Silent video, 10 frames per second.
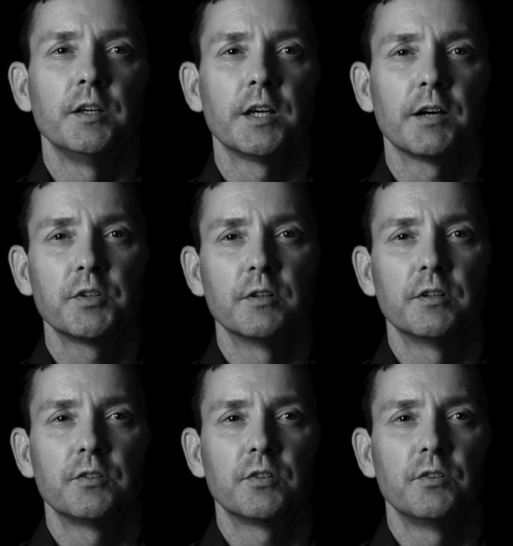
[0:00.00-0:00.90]
you have
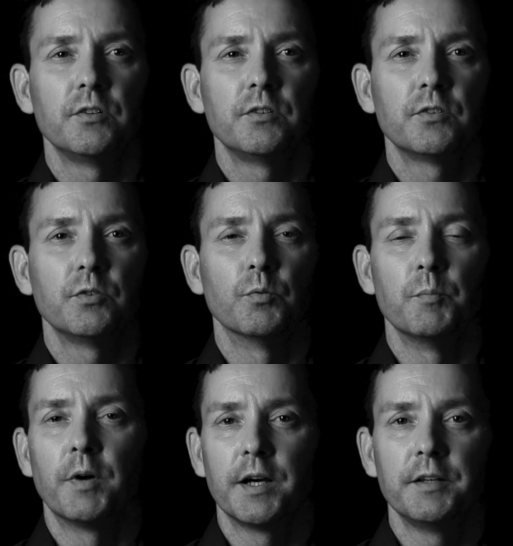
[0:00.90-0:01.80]
to, to, to
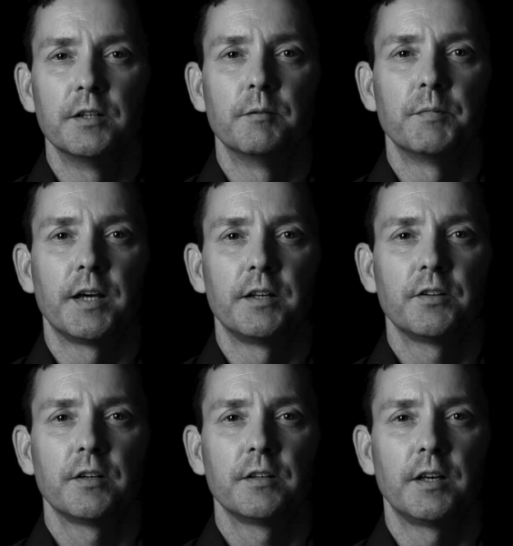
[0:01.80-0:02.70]
remind them
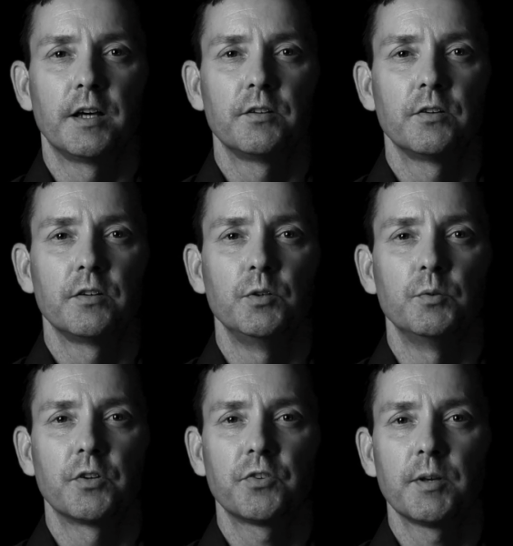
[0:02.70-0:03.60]
that, that
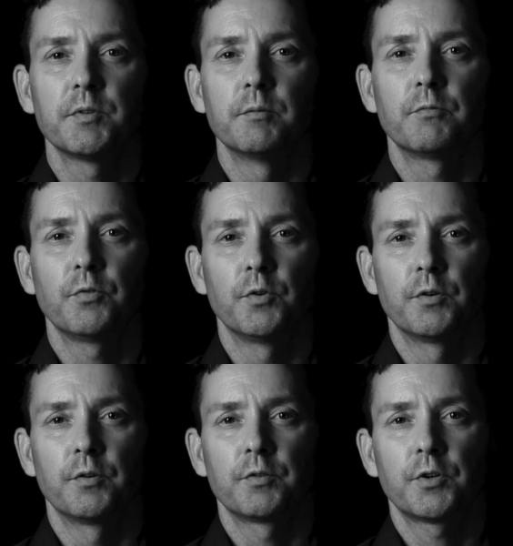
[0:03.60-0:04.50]
you accept them
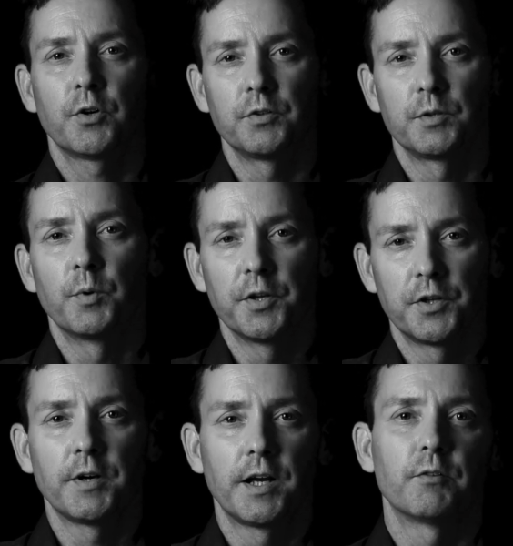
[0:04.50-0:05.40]
for currently where
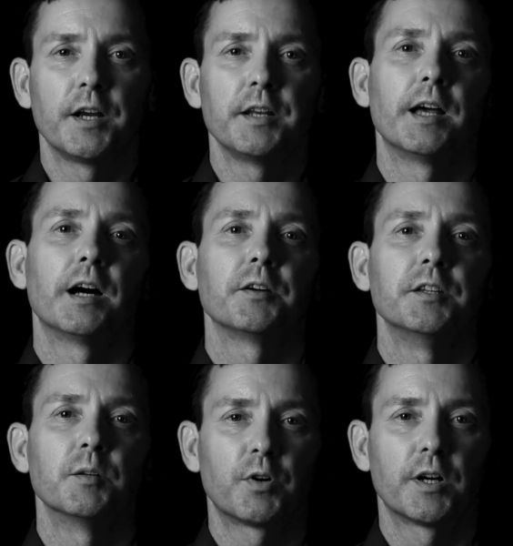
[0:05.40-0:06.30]
they're at right now
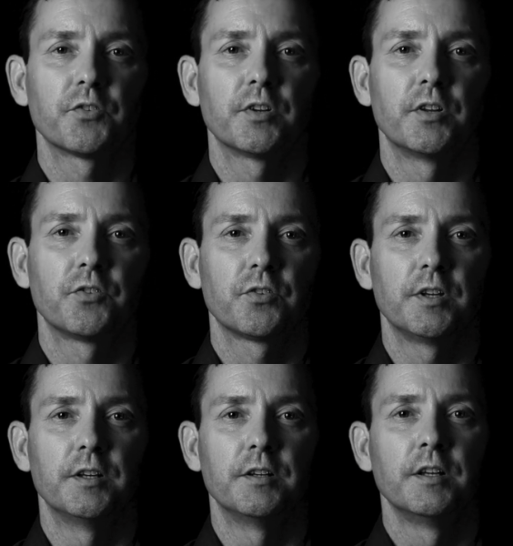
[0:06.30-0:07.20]
in the process,
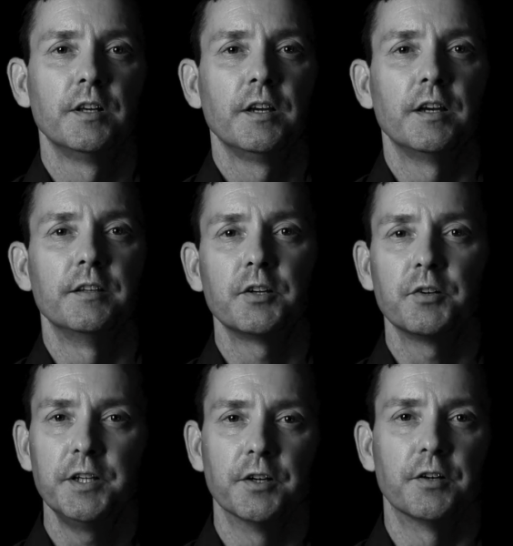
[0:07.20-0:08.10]
and, and that
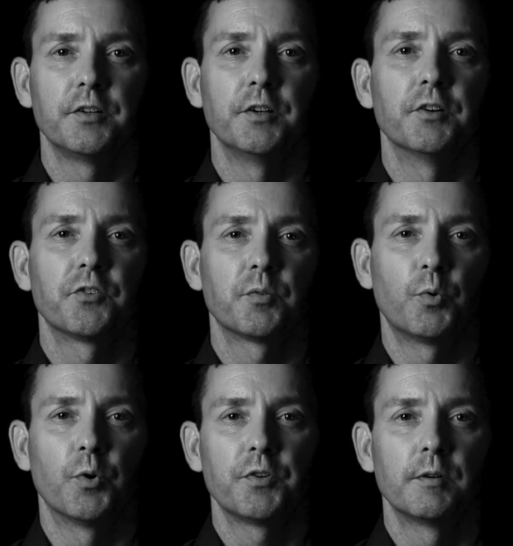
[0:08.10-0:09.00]
you're here. You're here to
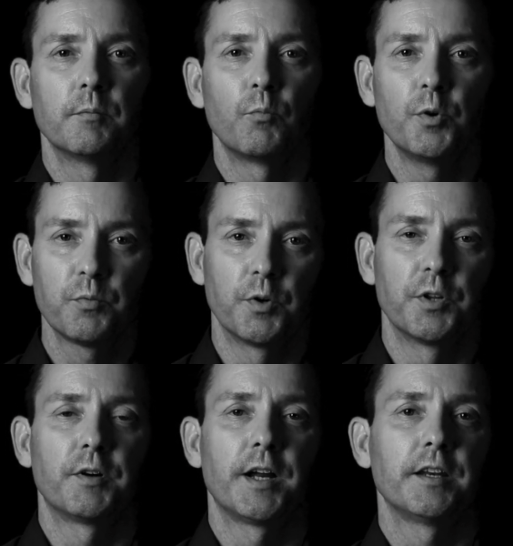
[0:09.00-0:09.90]
support them with where
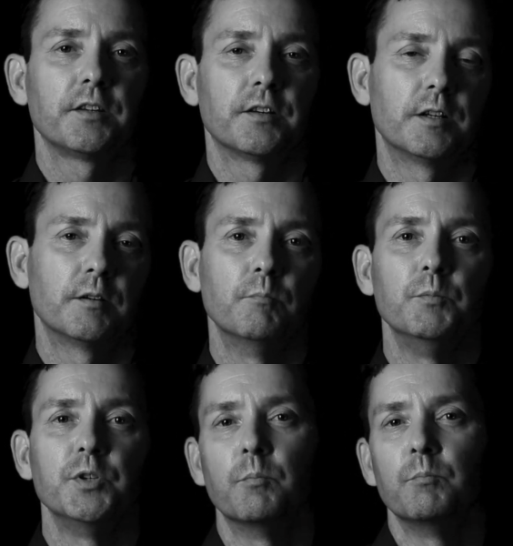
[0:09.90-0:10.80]
they're at uh,
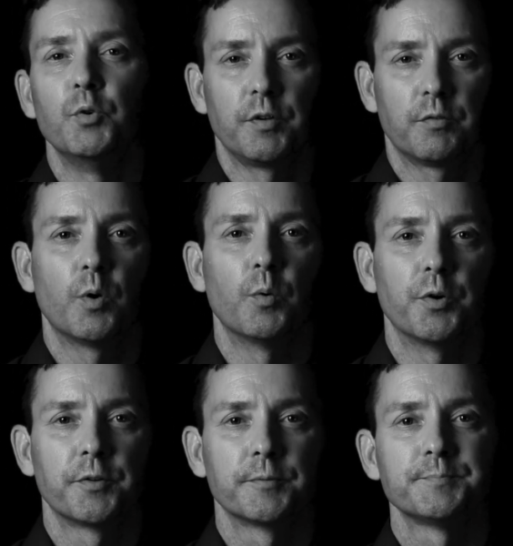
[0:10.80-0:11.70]
you know, moving
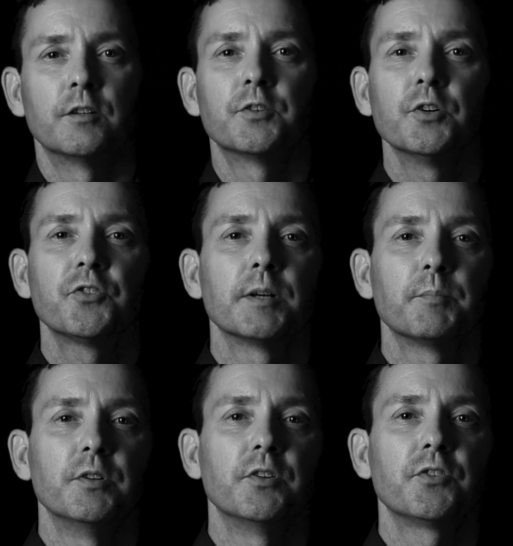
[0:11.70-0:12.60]
forward. The third
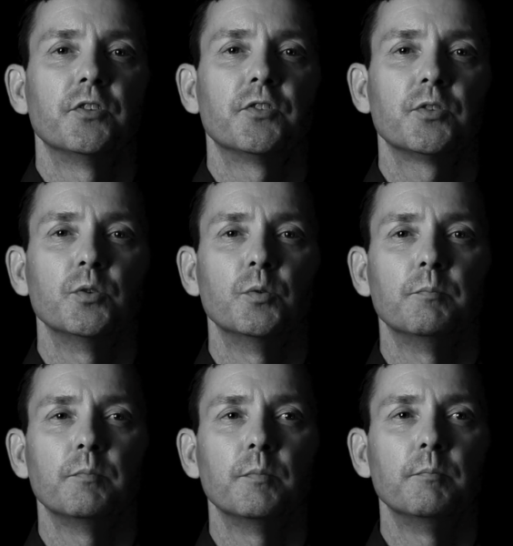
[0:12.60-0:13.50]
step in this is
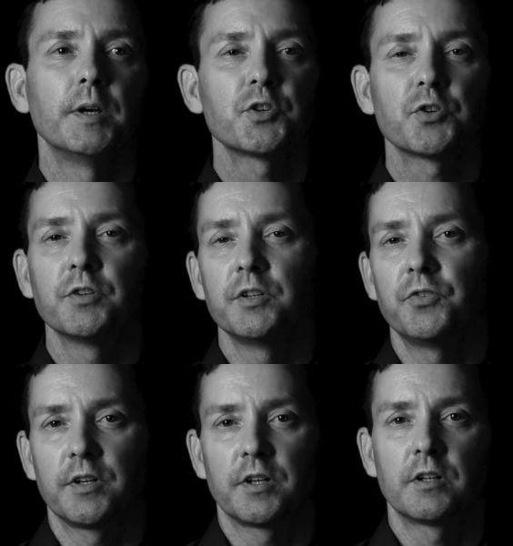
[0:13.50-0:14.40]
to make sure that you
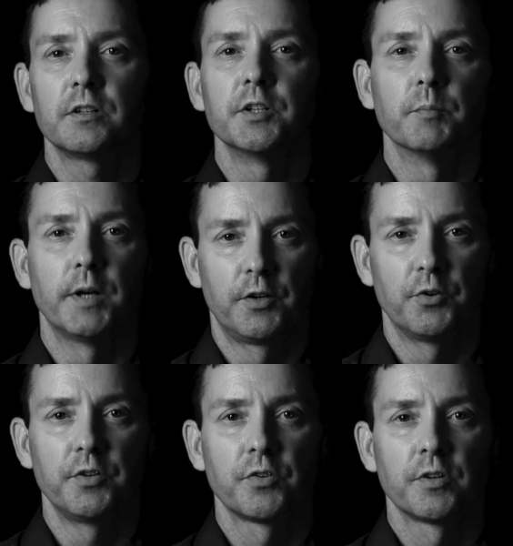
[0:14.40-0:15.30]
set clear
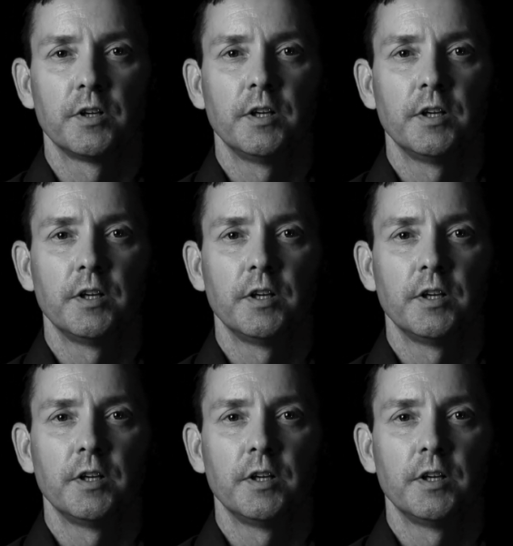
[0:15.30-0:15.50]
boundaries.